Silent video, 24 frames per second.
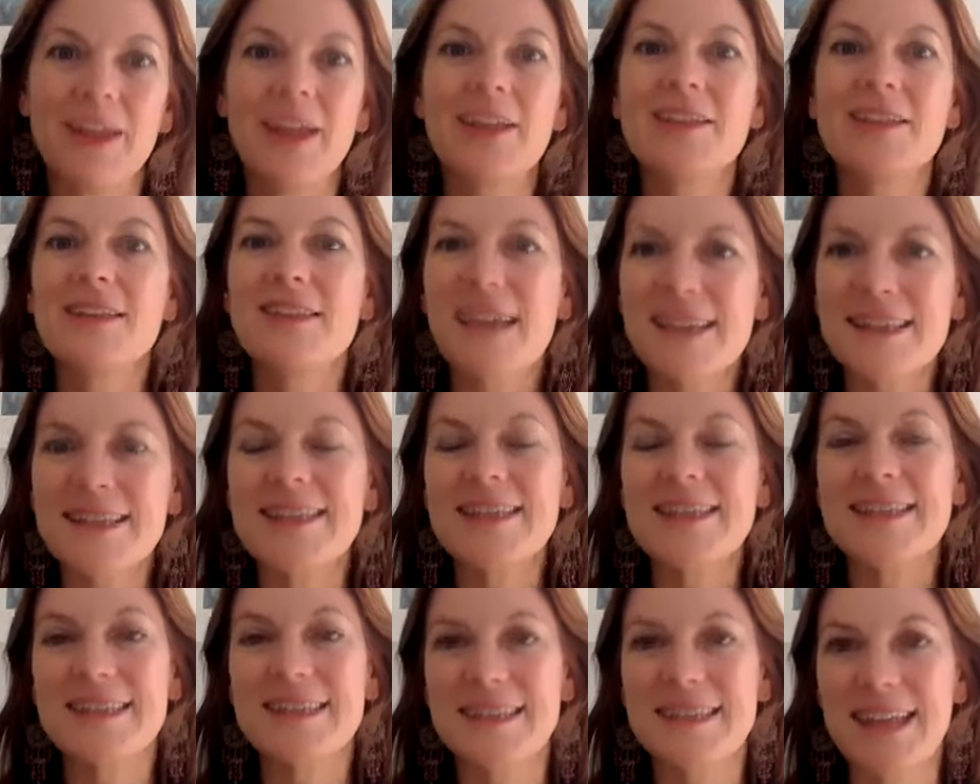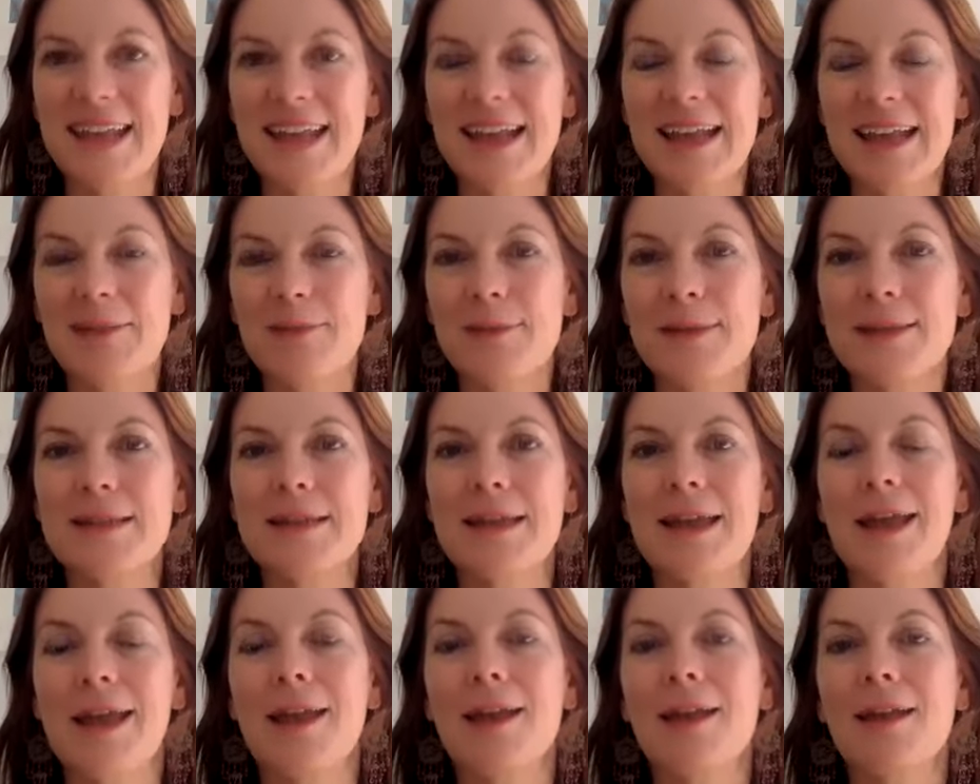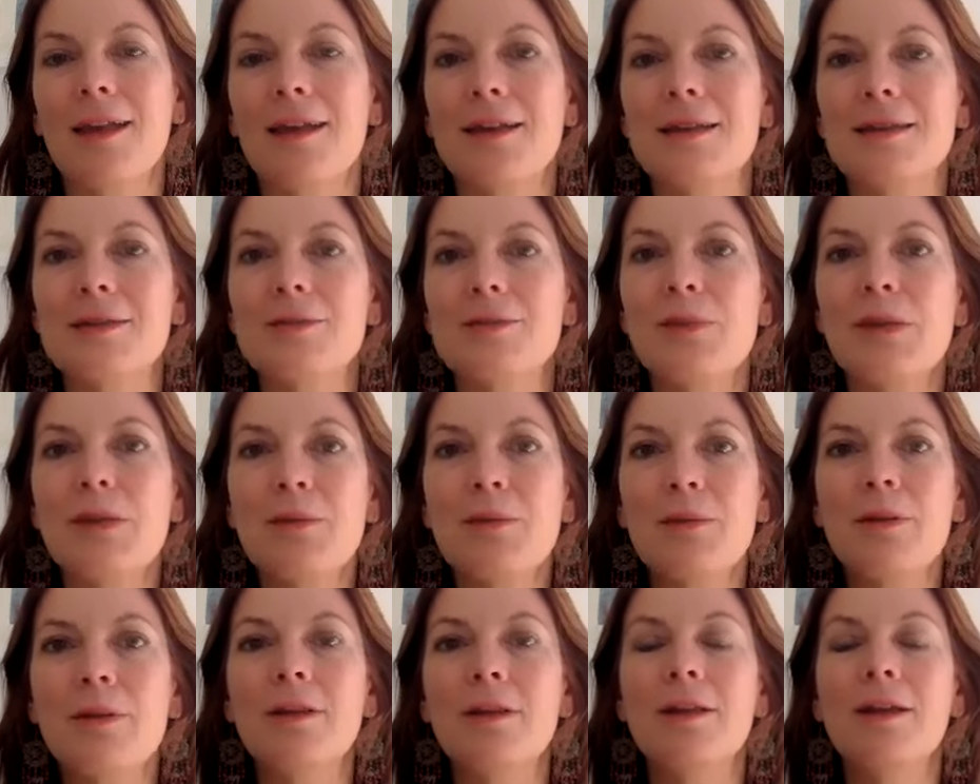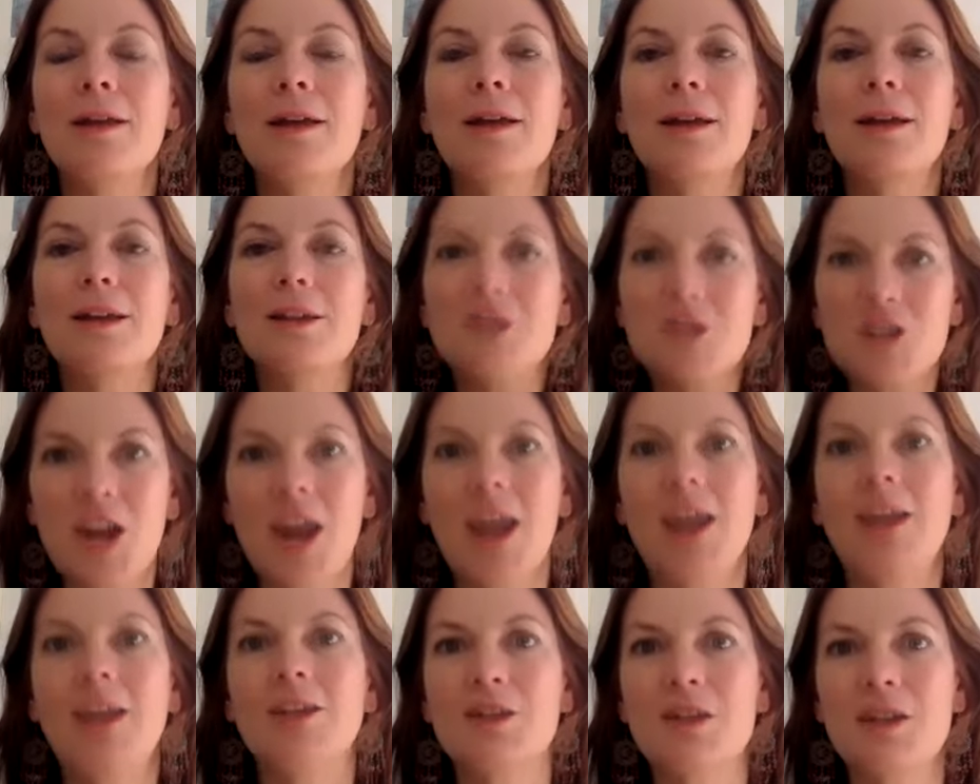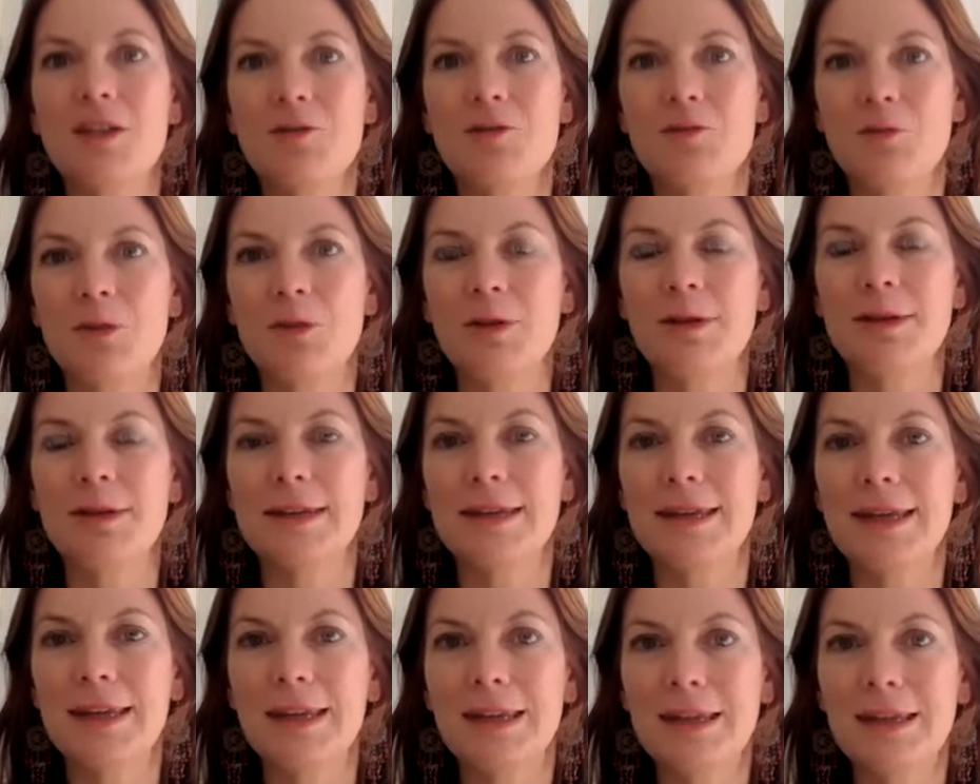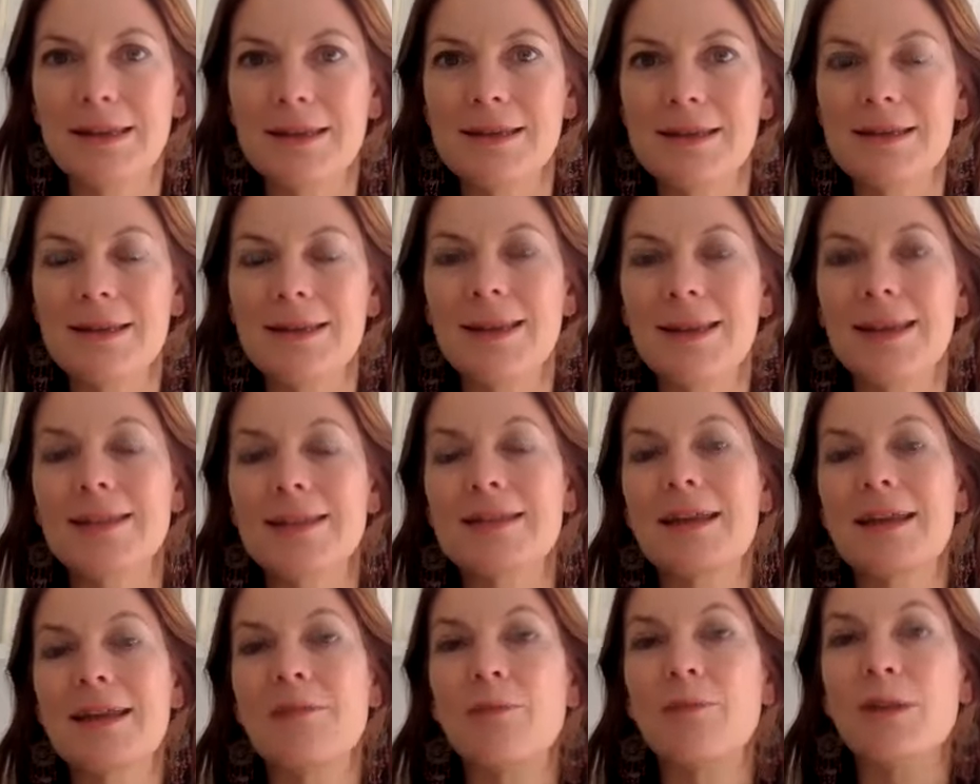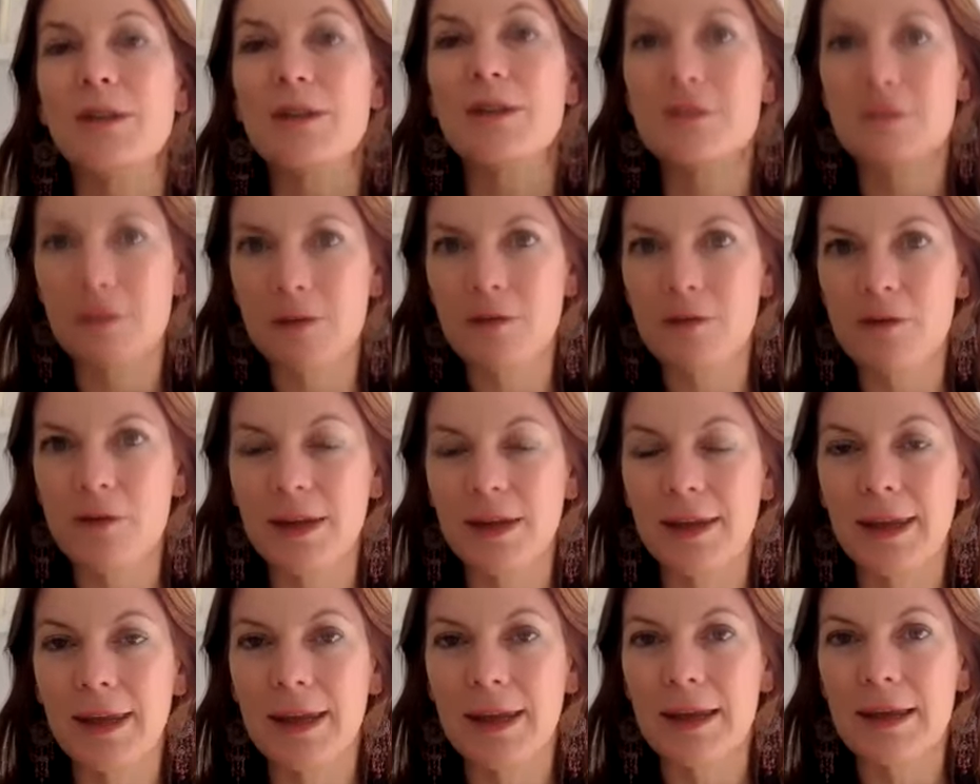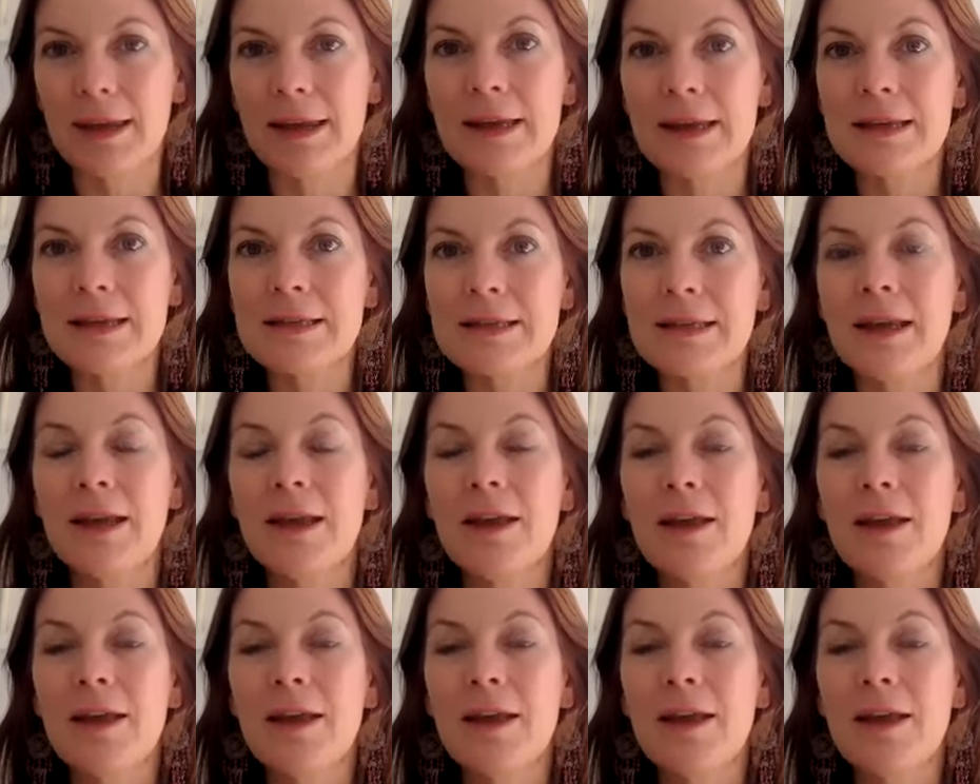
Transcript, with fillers: So that's the second mistake is people change their routines, things they have been doing for years